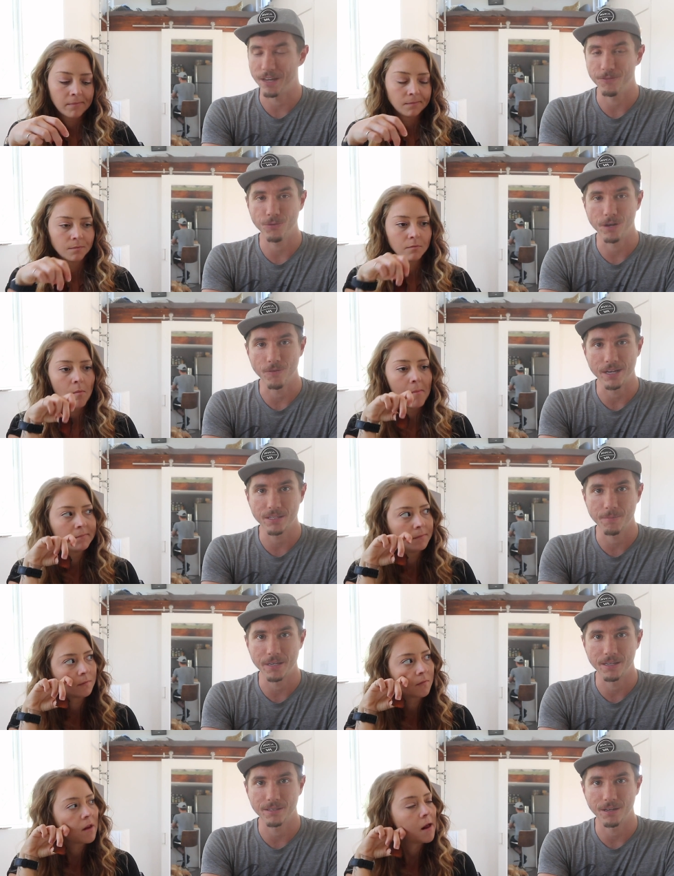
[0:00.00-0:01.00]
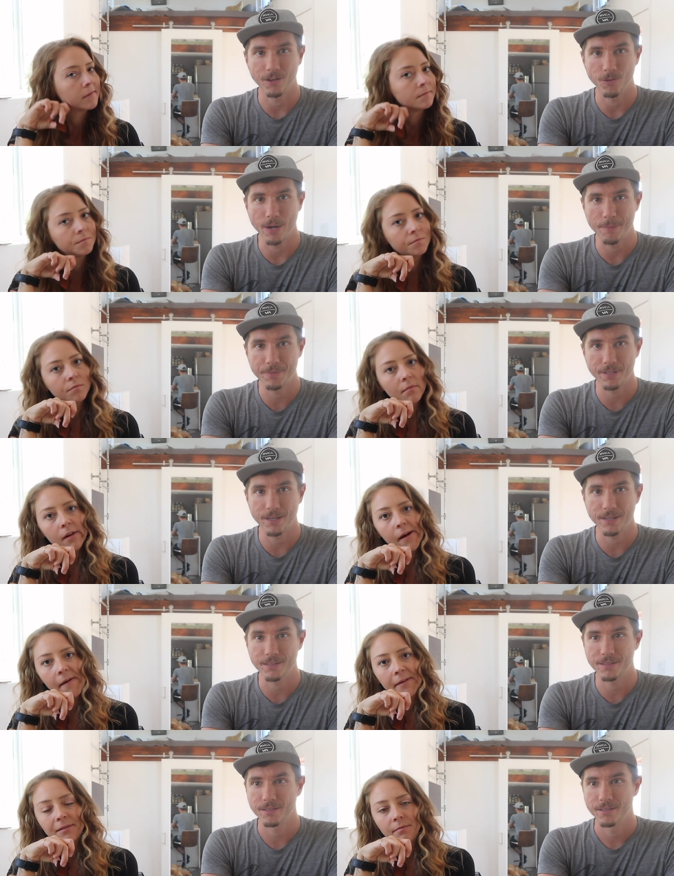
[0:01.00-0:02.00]
Speaker 1: have free recipes on our
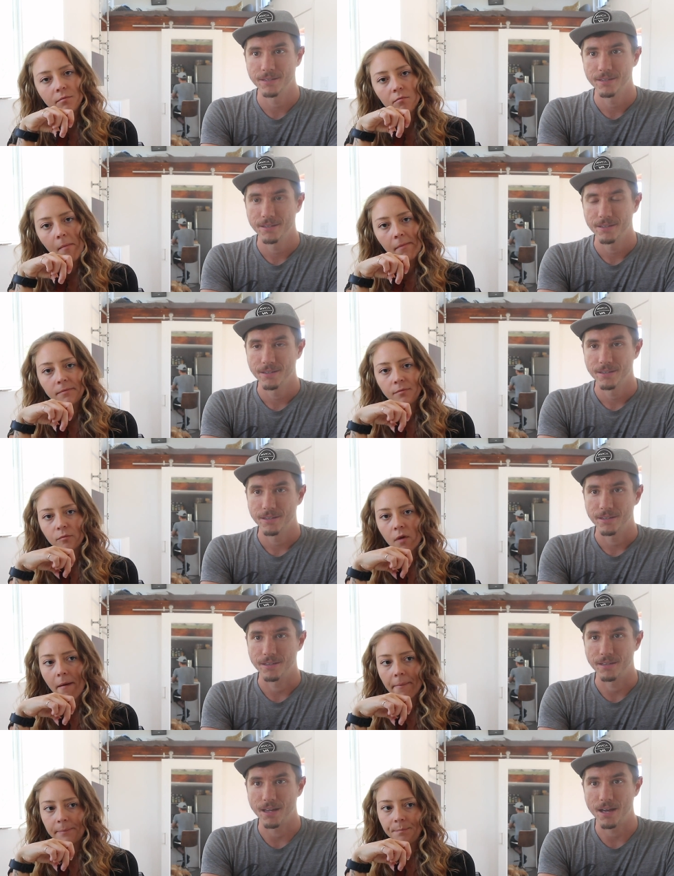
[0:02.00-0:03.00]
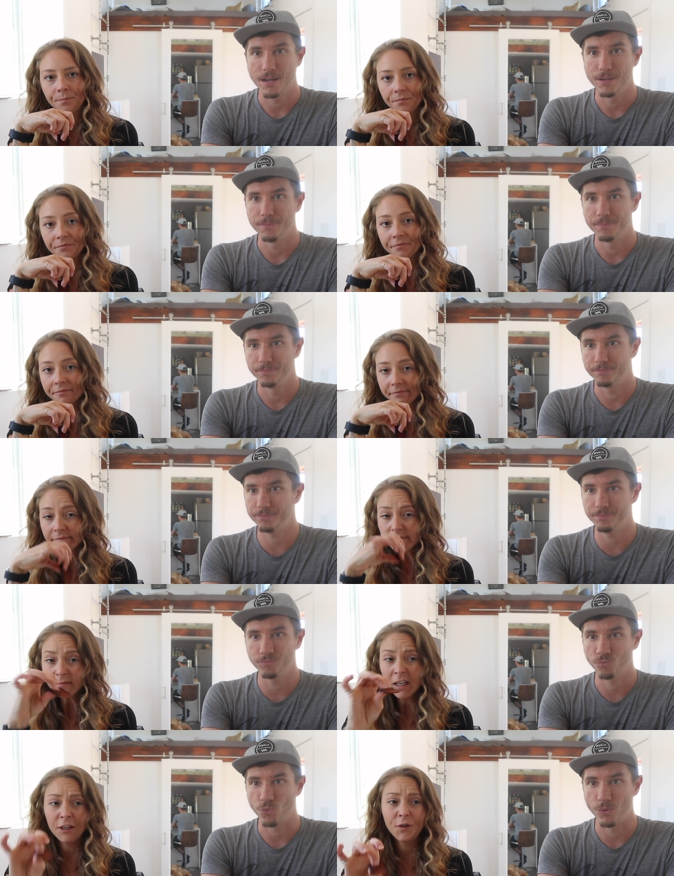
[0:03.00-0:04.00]
website. Um,
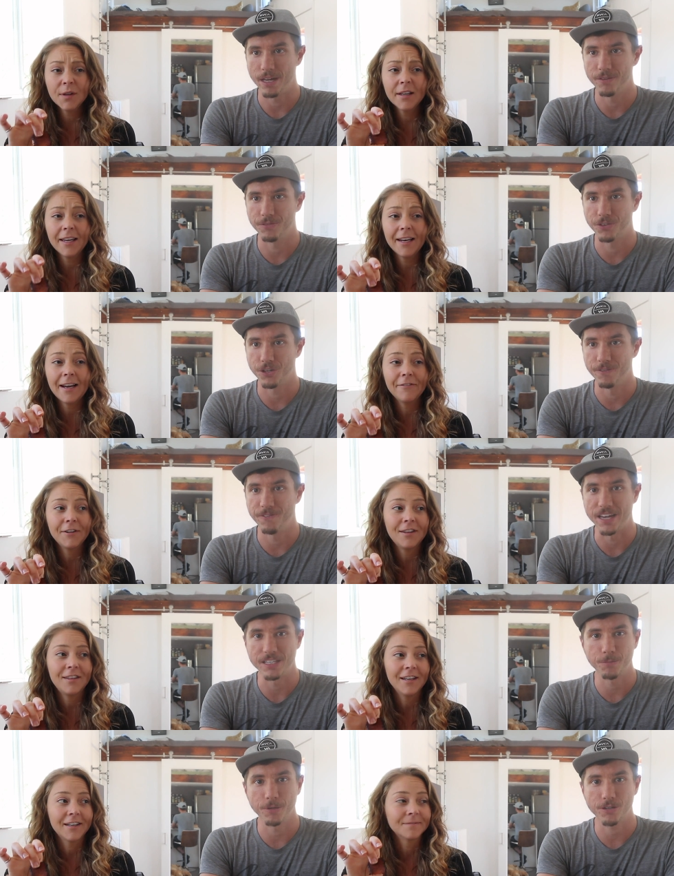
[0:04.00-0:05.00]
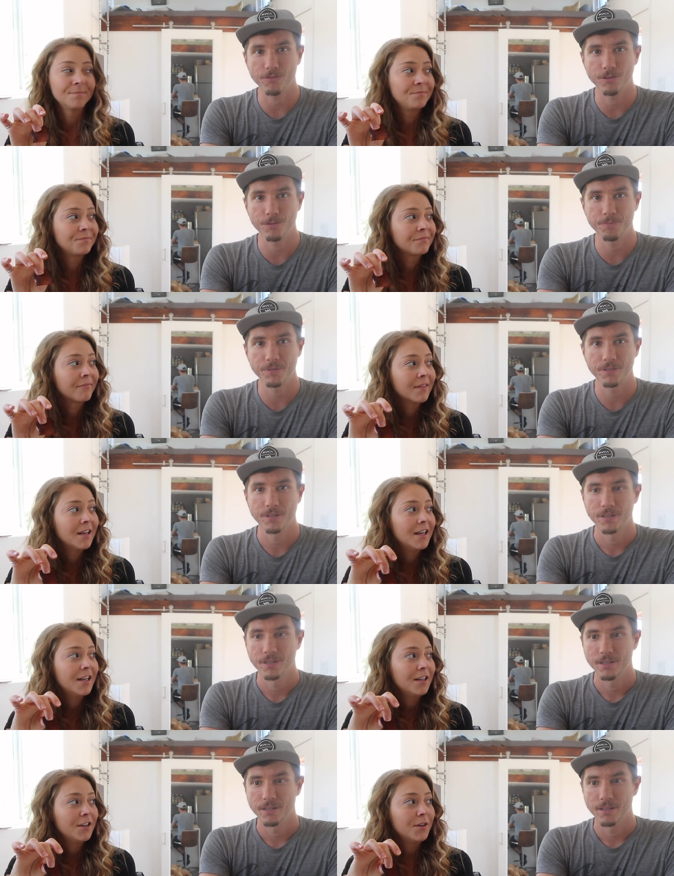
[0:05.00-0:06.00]
we have get everything. Facebook groups.
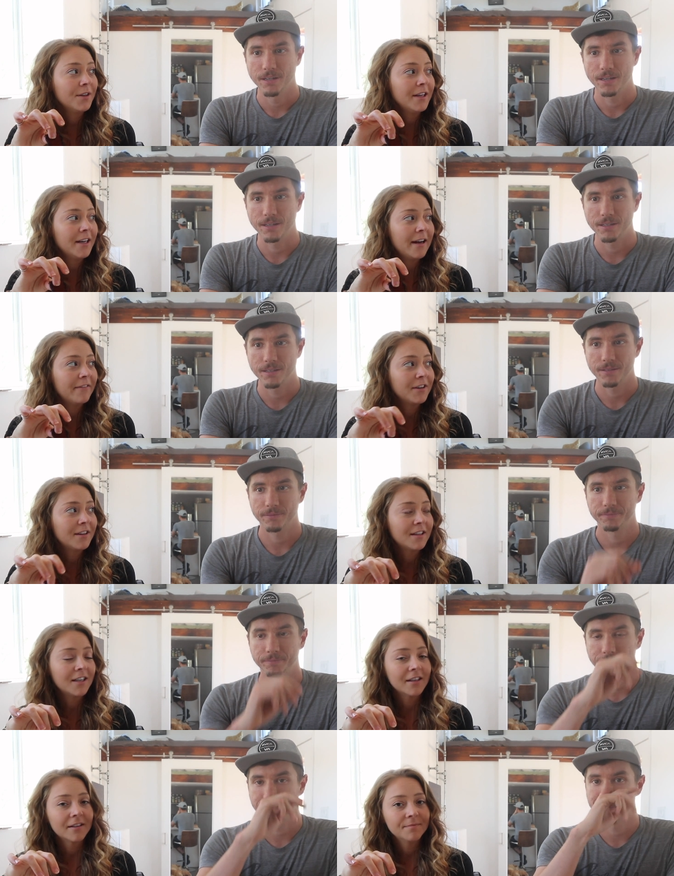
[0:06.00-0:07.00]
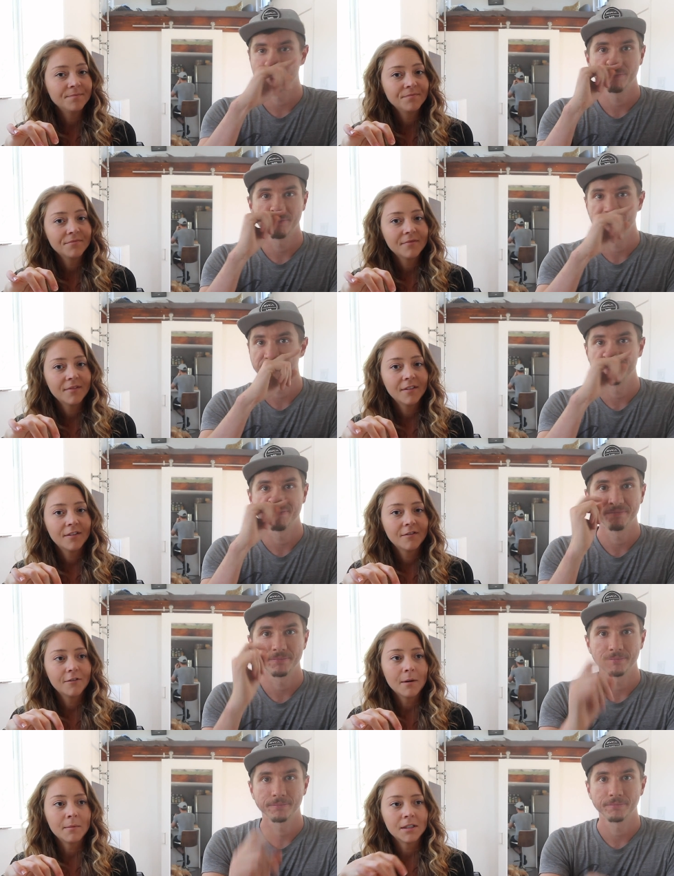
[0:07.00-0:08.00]
Speaker 2: You can get everything
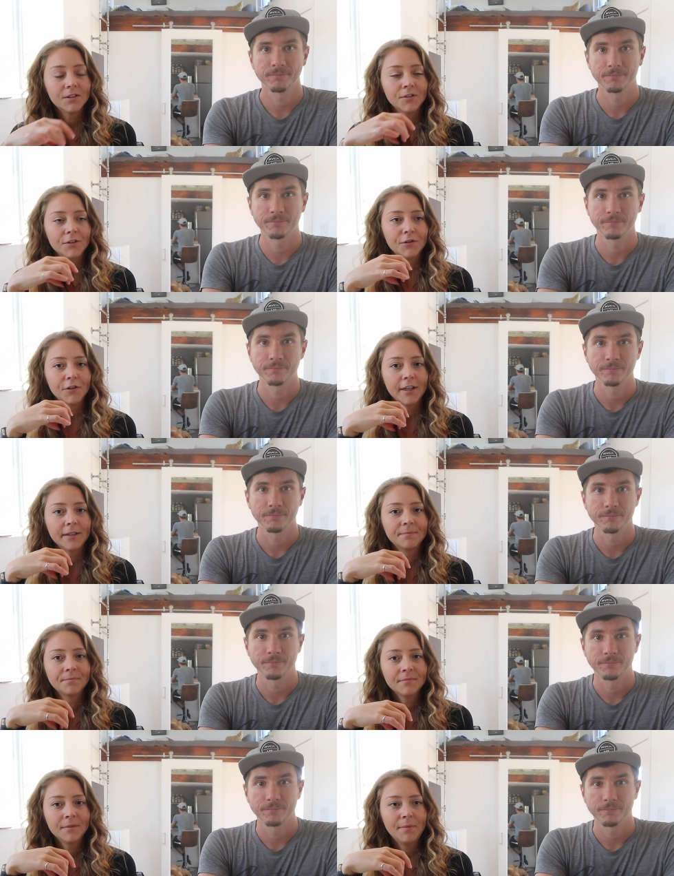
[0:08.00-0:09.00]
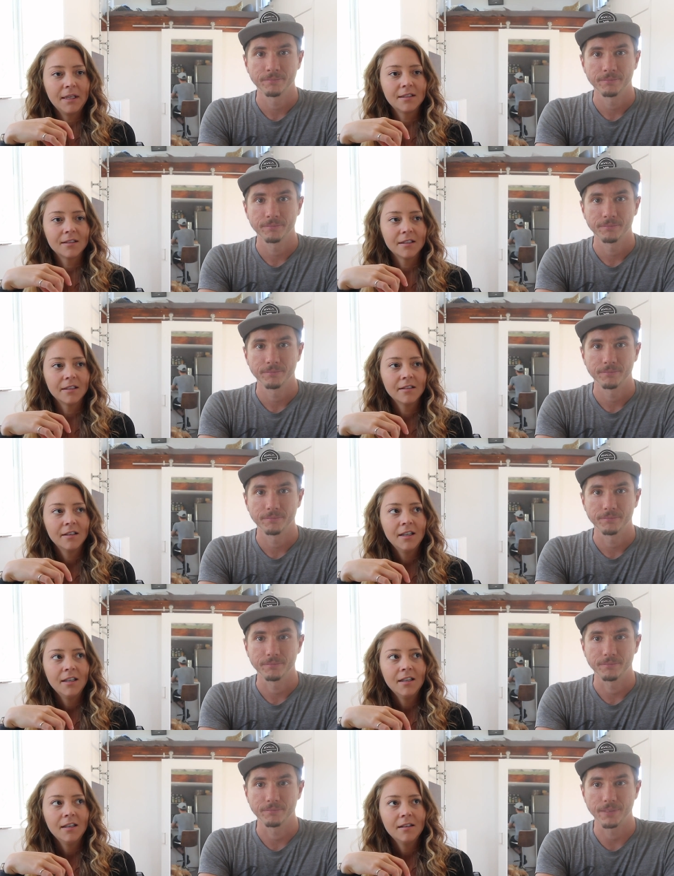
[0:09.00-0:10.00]
from us for free, basically.
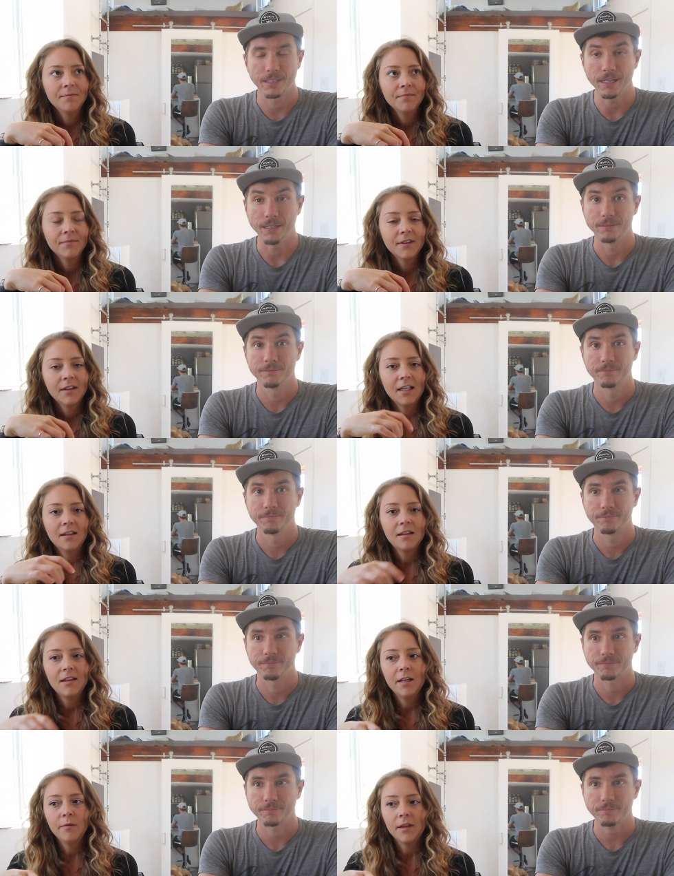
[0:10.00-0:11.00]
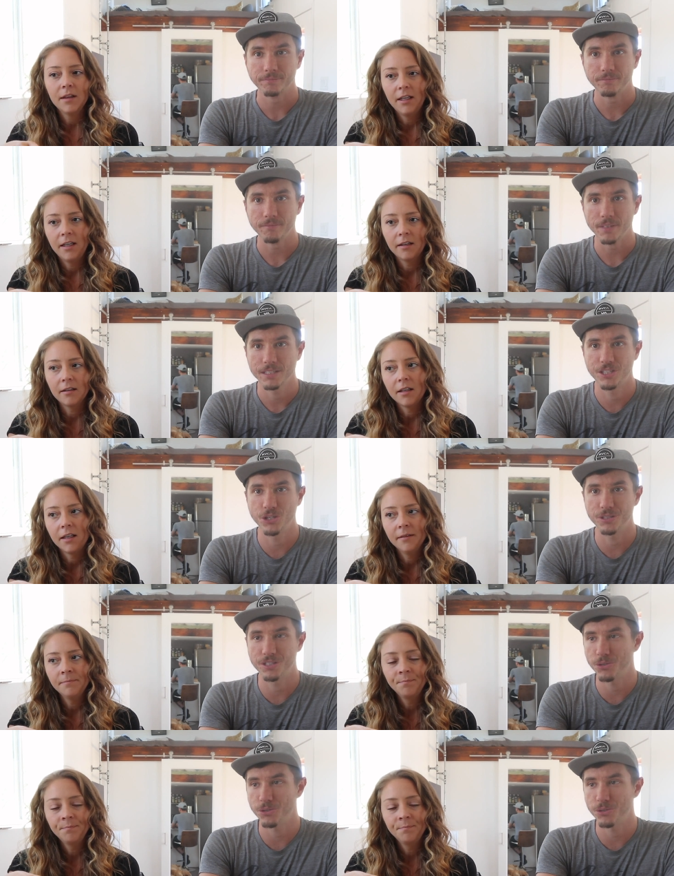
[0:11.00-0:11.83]
Yeah. Like the thing with lean and clean. To,